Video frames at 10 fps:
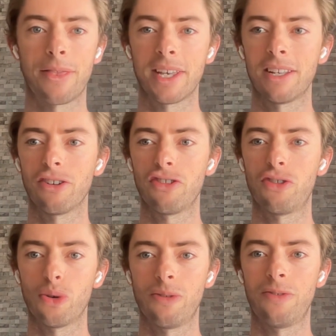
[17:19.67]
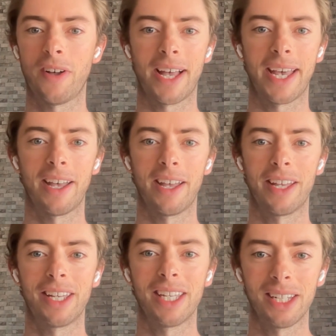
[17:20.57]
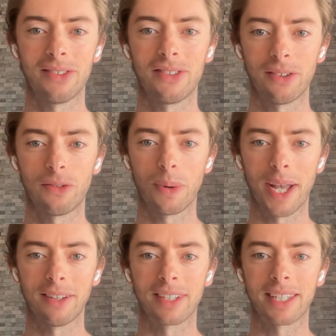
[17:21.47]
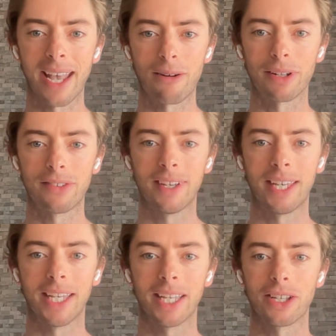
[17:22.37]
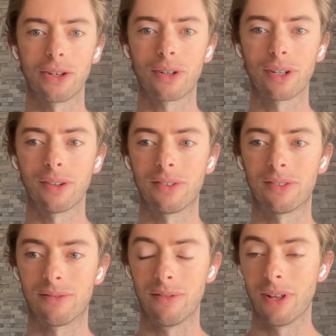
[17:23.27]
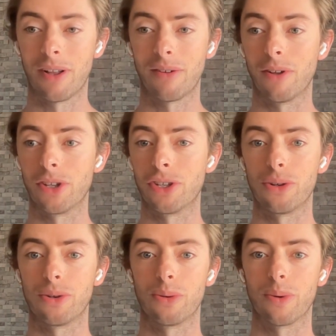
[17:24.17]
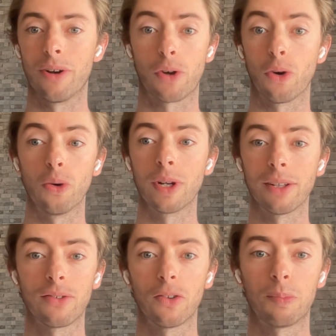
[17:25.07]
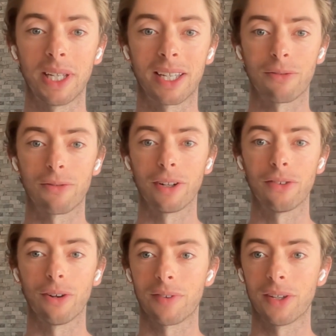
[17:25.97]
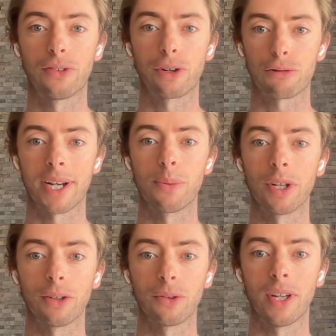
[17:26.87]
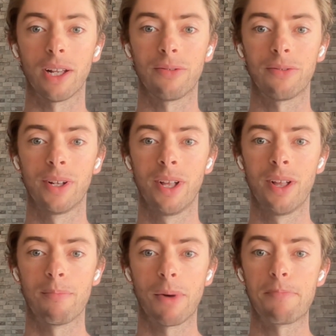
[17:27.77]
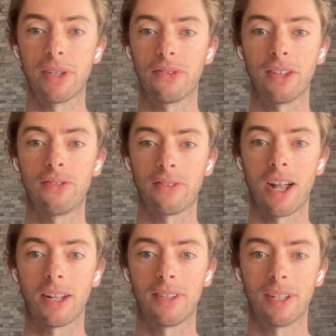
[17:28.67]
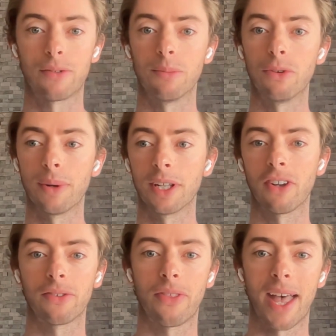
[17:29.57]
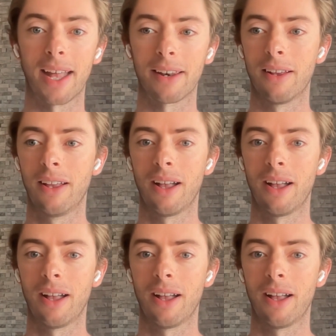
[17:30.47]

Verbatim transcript: The surefire easiest way to guarantee you can you have got an audience to speak in front of is to create one yourself. My business started from doing just that.